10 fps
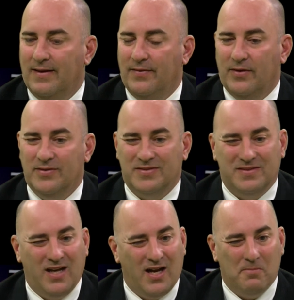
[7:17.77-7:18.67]
there's
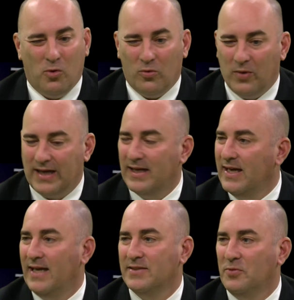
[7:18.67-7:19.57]
not a more
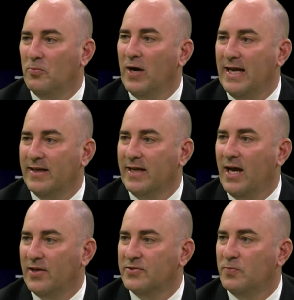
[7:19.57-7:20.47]
recognizable brand in
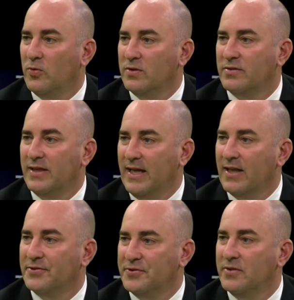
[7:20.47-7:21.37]
college sports than
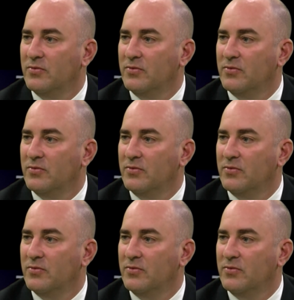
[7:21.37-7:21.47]
LSU,